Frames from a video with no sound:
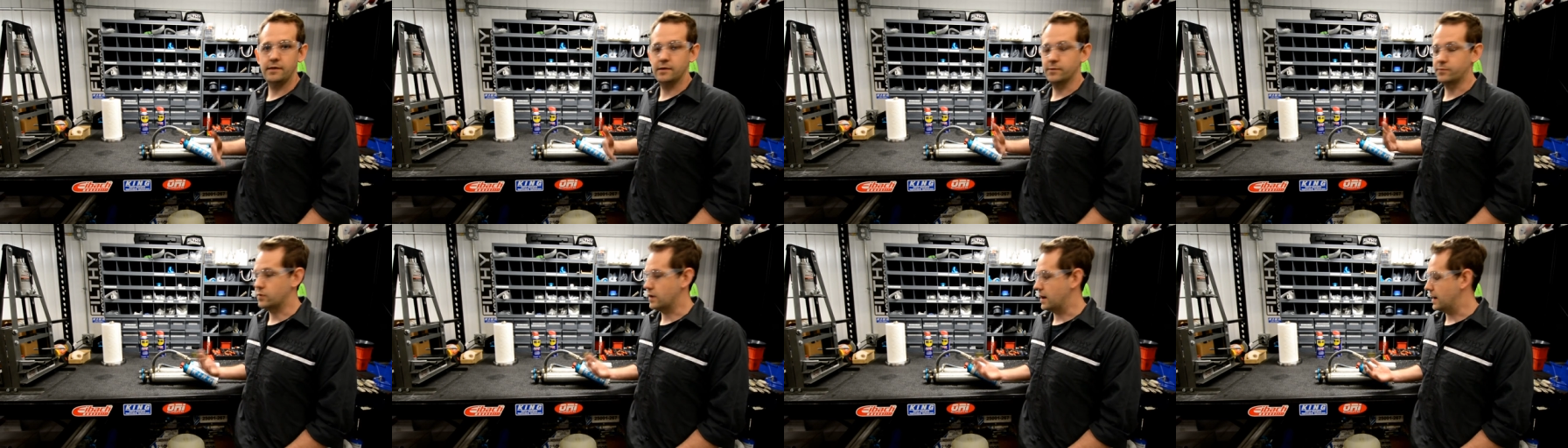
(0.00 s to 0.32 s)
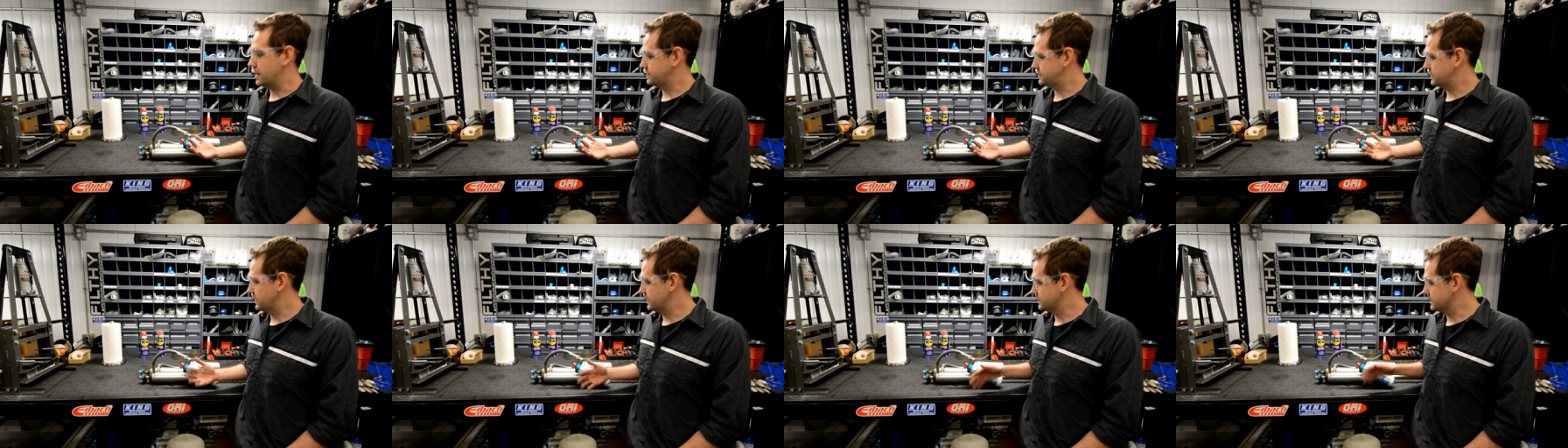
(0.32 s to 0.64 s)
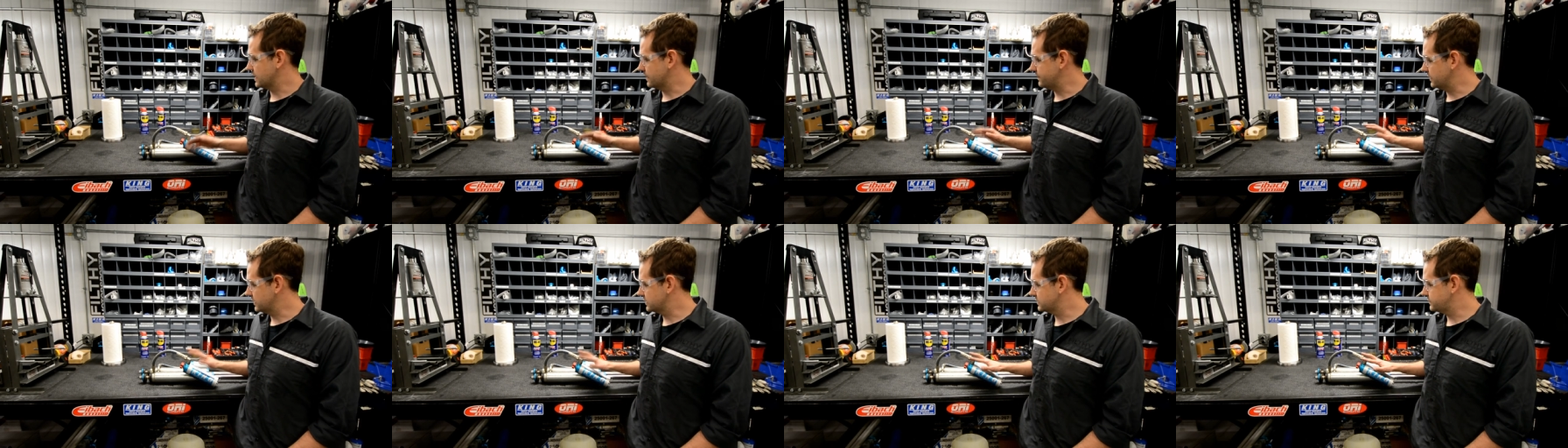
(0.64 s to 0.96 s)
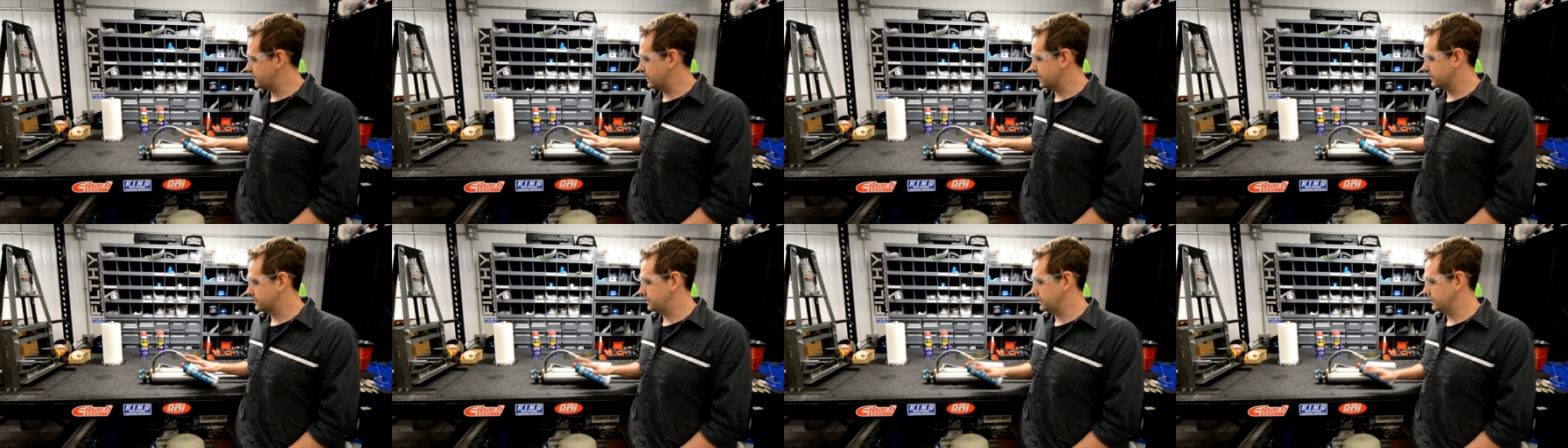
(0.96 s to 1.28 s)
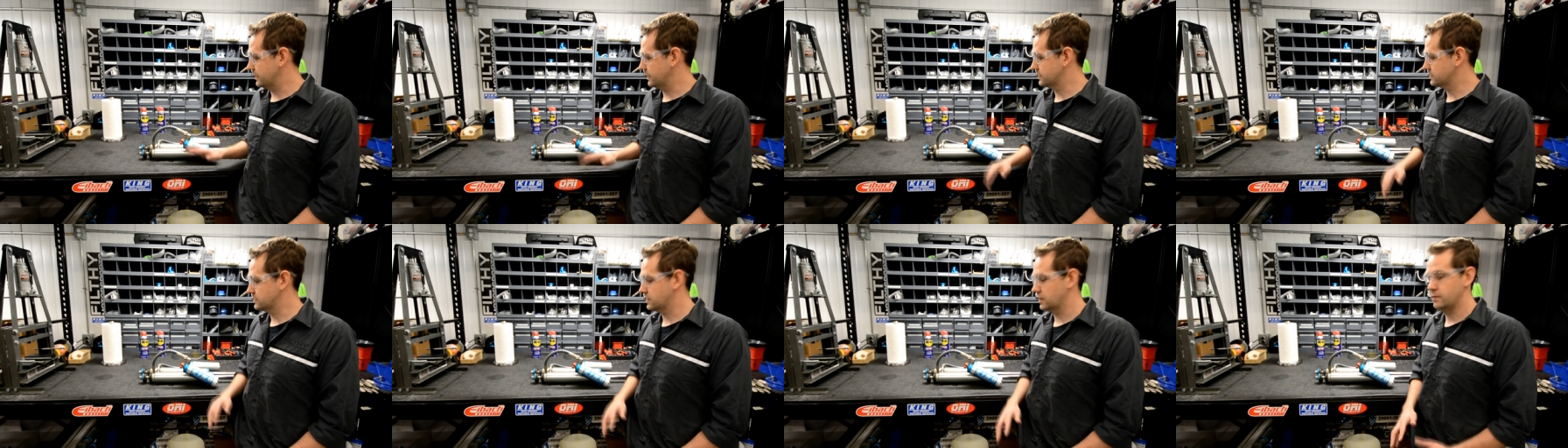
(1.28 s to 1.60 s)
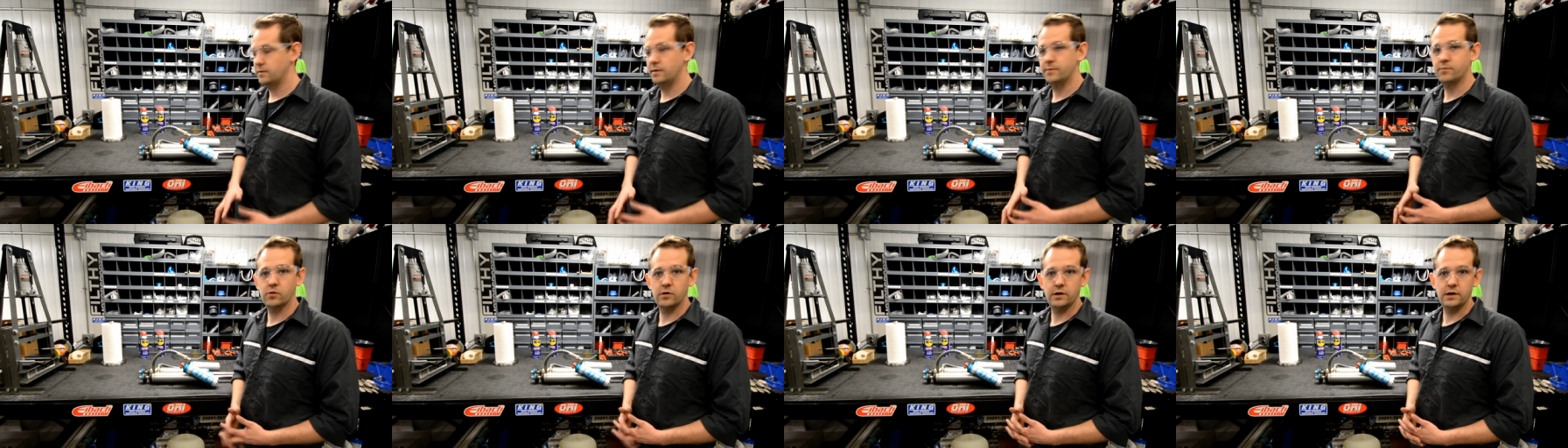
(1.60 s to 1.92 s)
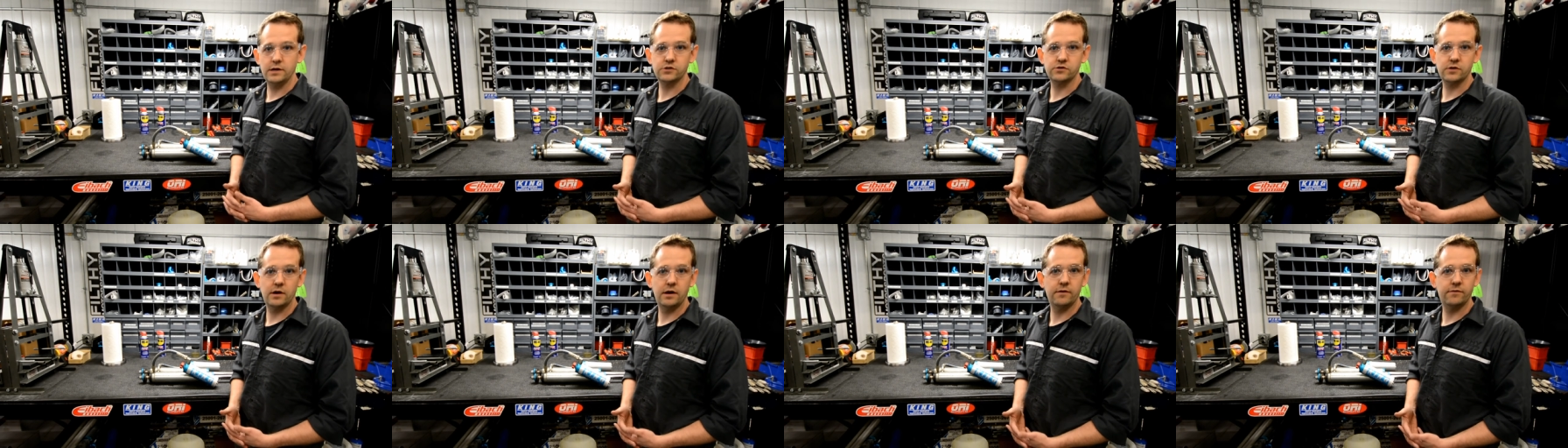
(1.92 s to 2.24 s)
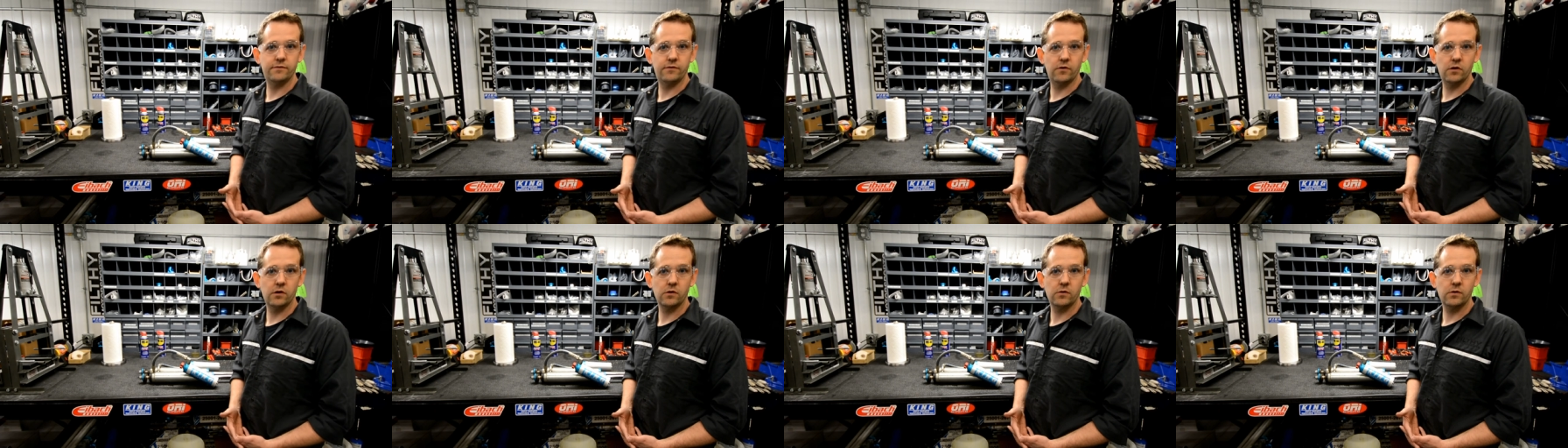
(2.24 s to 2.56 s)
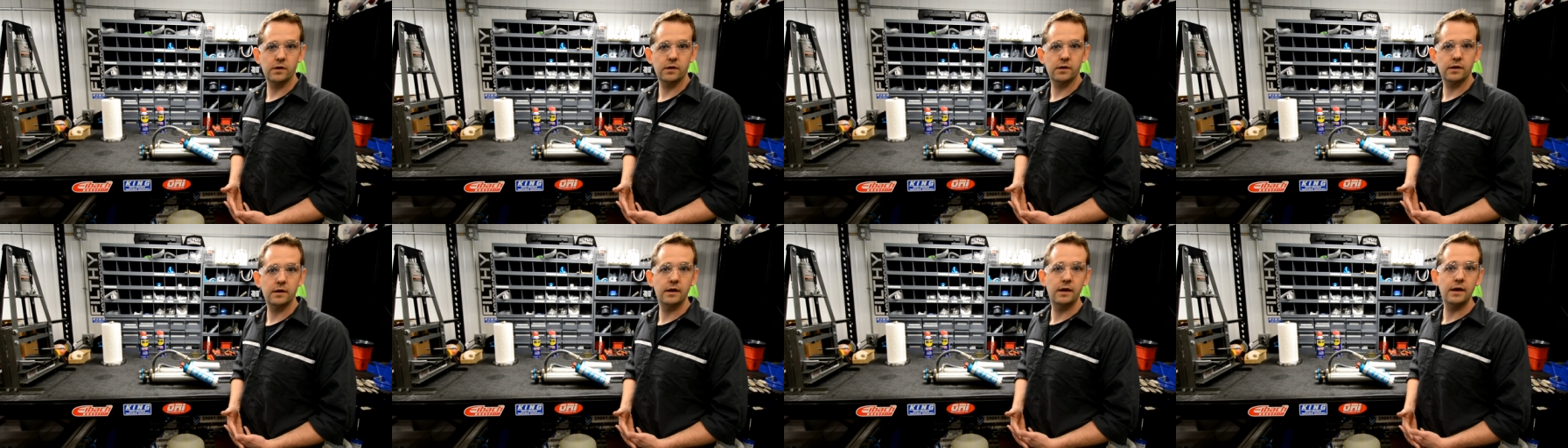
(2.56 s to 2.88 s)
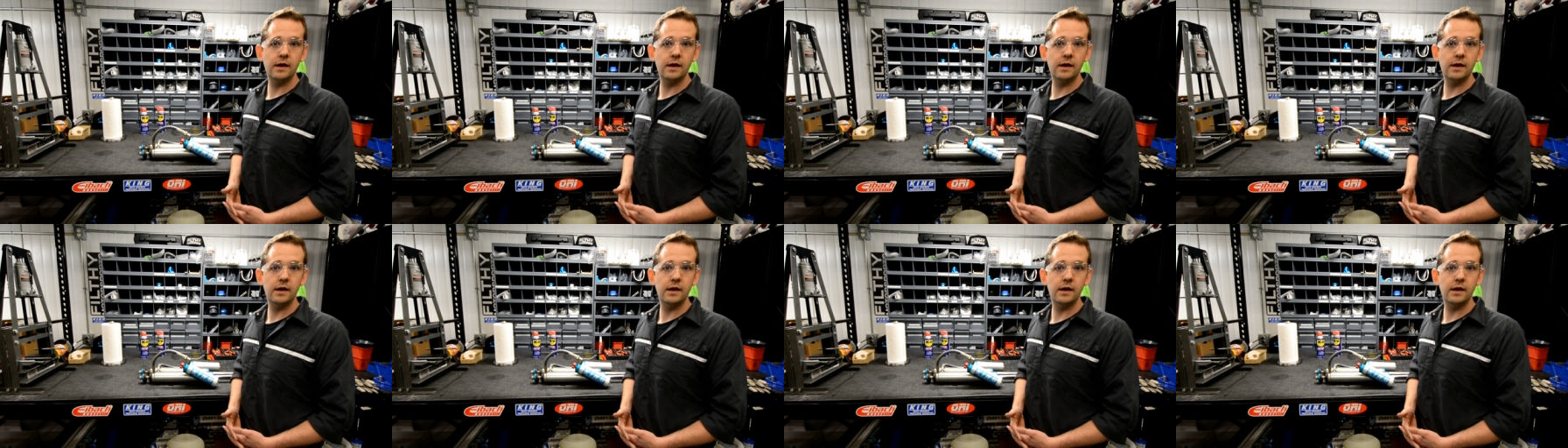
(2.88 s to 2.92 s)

the process I'm expecting is going to be pretty straightforward.